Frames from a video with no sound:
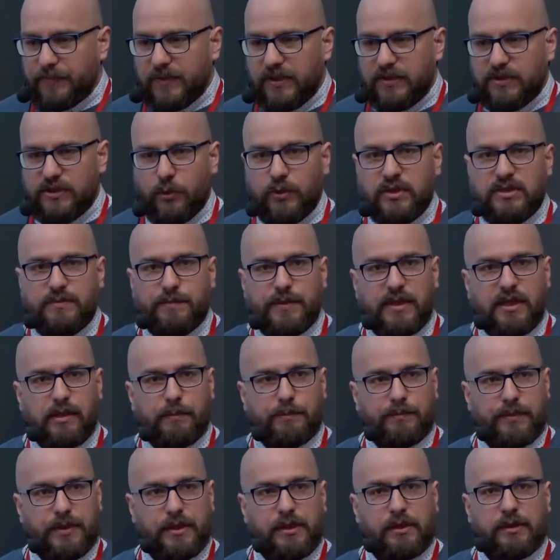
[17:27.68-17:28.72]
So it's being
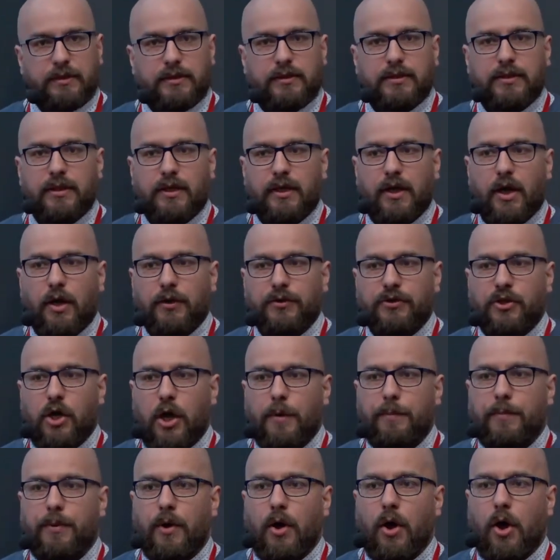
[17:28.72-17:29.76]
built on
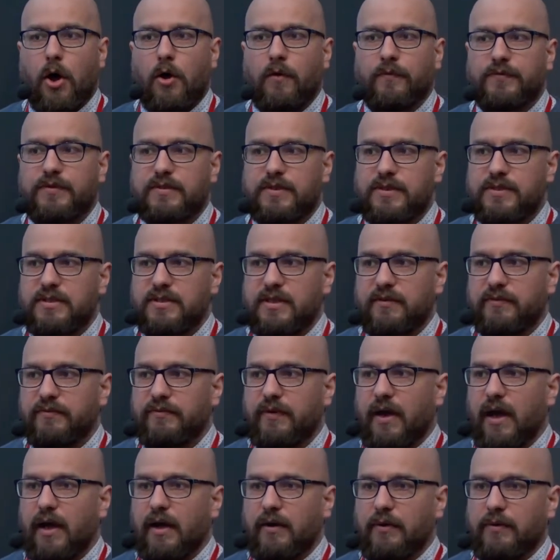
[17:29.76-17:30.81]
top of system
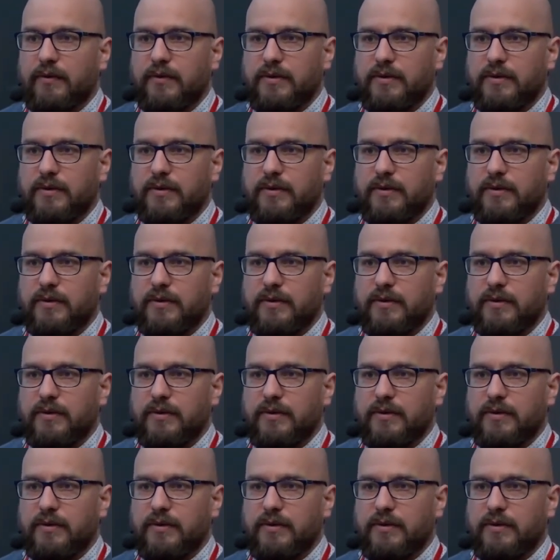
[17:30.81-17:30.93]
file,